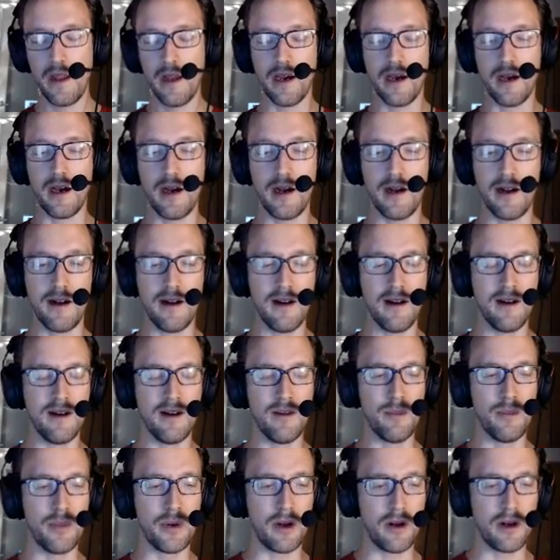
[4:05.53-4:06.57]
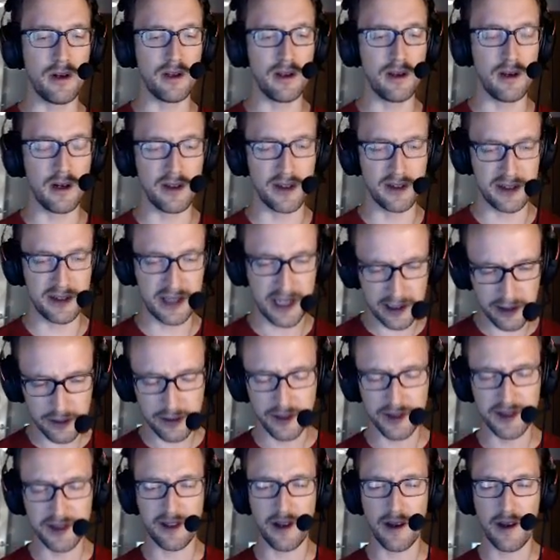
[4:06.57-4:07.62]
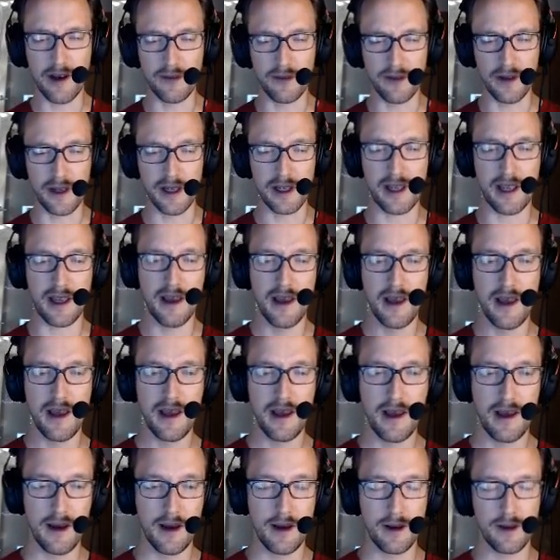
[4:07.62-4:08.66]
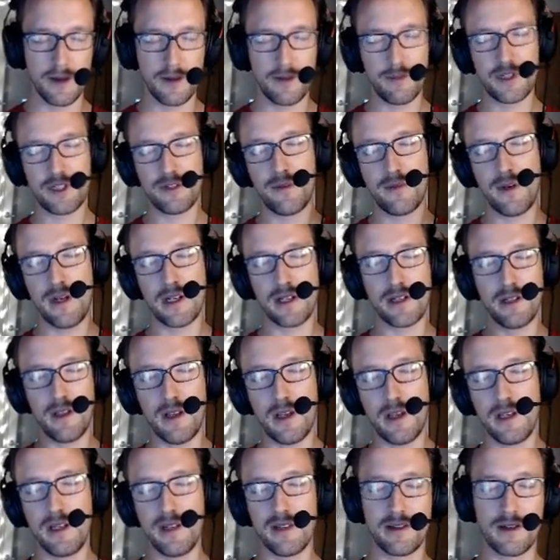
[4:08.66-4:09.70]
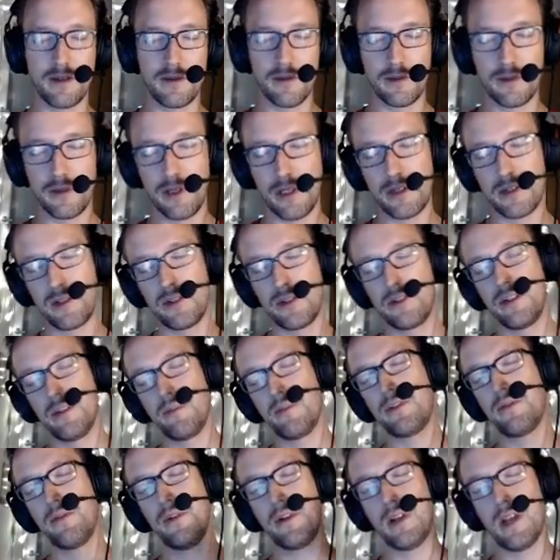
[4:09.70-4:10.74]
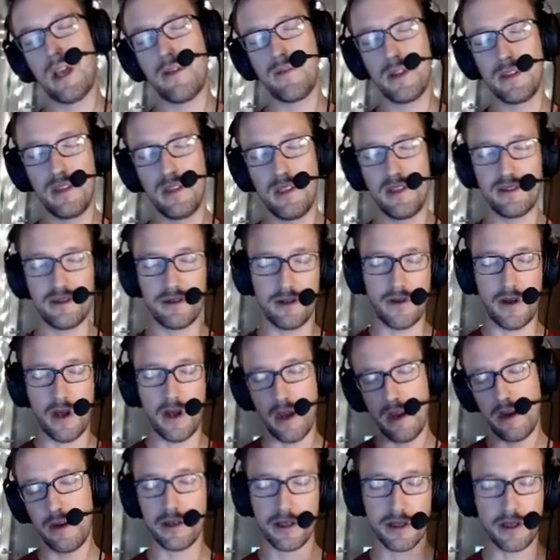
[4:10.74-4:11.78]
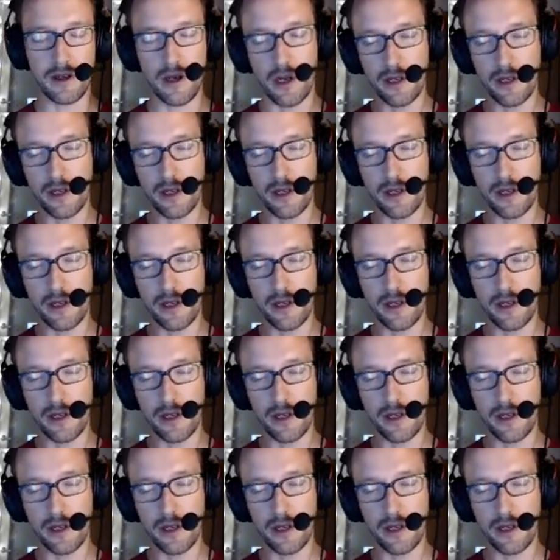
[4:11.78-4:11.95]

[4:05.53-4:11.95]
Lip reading: but on the technical side of like between a client and server relationship, between having these sort of higher